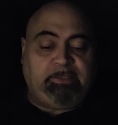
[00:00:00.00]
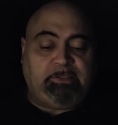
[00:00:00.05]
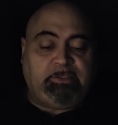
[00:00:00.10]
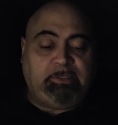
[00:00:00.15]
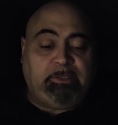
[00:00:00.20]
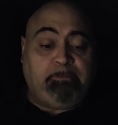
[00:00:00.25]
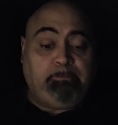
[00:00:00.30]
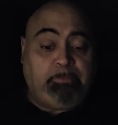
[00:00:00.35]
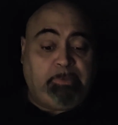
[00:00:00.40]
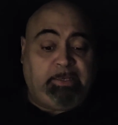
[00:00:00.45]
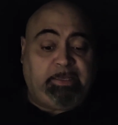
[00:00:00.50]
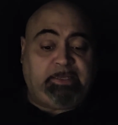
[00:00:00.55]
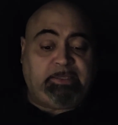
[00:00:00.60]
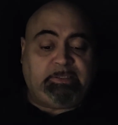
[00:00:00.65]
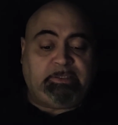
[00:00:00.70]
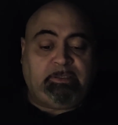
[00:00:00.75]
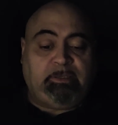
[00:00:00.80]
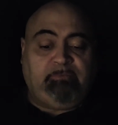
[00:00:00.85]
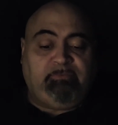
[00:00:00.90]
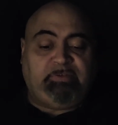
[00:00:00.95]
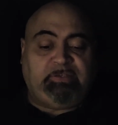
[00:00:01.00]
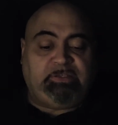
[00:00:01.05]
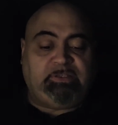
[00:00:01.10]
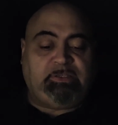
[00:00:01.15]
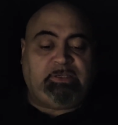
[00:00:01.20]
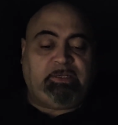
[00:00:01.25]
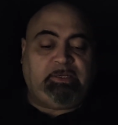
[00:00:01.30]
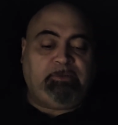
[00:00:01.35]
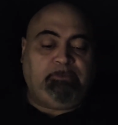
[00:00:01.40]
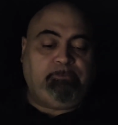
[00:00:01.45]
in place of his
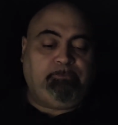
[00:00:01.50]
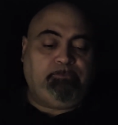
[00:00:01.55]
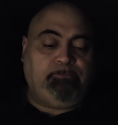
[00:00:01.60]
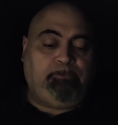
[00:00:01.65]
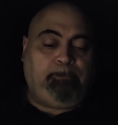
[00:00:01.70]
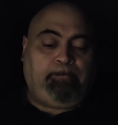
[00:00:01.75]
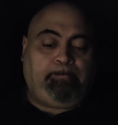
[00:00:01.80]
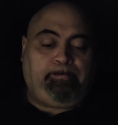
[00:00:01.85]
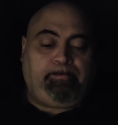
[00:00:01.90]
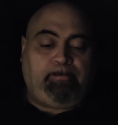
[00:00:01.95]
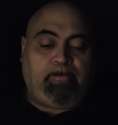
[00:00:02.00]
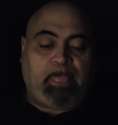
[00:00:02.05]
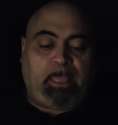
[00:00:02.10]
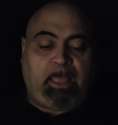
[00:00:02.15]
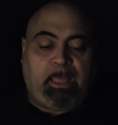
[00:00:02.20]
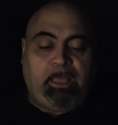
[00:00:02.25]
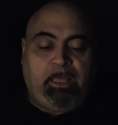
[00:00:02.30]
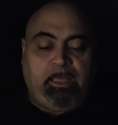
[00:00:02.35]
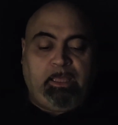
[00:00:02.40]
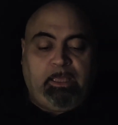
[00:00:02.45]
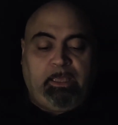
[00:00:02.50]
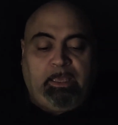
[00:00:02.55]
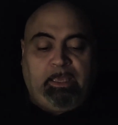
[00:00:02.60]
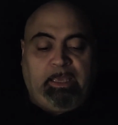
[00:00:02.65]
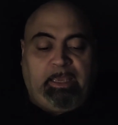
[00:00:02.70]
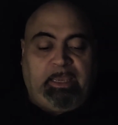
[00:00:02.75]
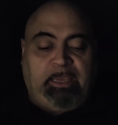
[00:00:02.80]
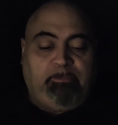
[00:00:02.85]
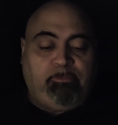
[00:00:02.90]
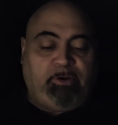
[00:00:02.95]
son.
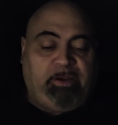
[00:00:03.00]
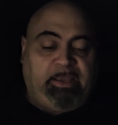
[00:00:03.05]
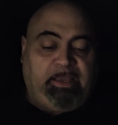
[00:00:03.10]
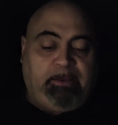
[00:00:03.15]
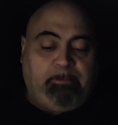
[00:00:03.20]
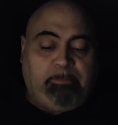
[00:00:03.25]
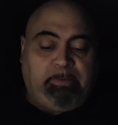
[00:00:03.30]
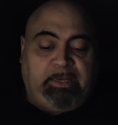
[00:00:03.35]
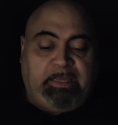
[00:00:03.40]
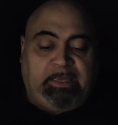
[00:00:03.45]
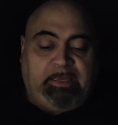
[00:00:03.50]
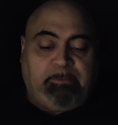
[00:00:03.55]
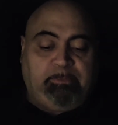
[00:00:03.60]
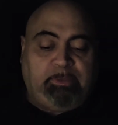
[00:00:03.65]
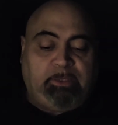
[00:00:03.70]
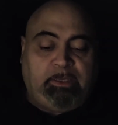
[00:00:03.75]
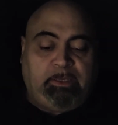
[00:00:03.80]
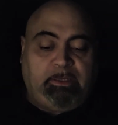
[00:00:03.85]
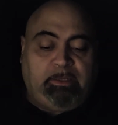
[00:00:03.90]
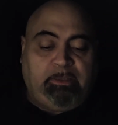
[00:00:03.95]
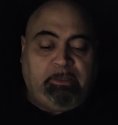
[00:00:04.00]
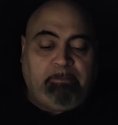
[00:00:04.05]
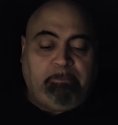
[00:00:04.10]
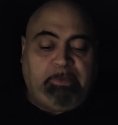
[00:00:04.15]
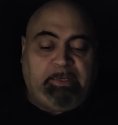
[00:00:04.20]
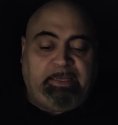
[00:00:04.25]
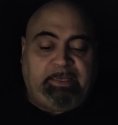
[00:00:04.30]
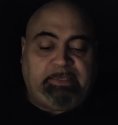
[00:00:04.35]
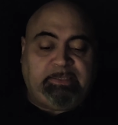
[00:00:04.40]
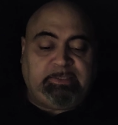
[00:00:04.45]
Abraham named the
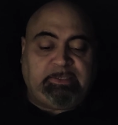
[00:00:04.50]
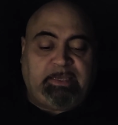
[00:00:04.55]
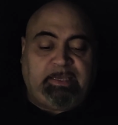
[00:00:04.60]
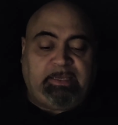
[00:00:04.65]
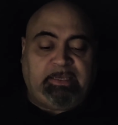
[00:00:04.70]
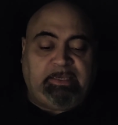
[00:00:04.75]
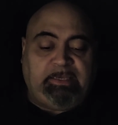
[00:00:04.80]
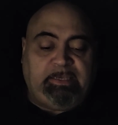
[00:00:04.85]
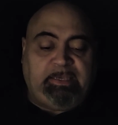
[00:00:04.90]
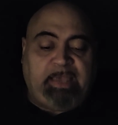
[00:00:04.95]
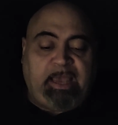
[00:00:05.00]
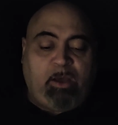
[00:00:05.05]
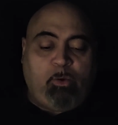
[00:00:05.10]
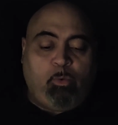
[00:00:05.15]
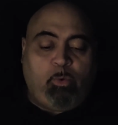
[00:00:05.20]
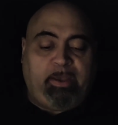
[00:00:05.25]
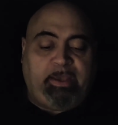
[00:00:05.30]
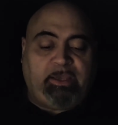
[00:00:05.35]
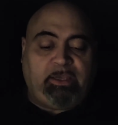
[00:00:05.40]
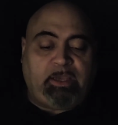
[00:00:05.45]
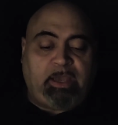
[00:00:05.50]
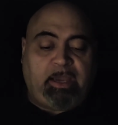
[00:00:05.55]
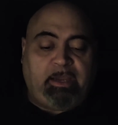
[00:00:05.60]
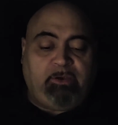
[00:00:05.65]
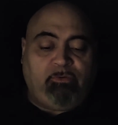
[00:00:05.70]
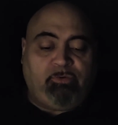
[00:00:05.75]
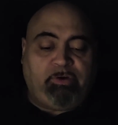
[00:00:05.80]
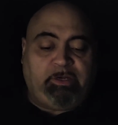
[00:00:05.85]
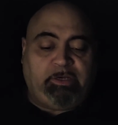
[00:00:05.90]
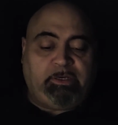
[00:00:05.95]
place Yahweh
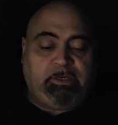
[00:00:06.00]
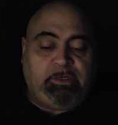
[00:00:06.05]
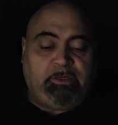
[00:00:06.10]
Yireh,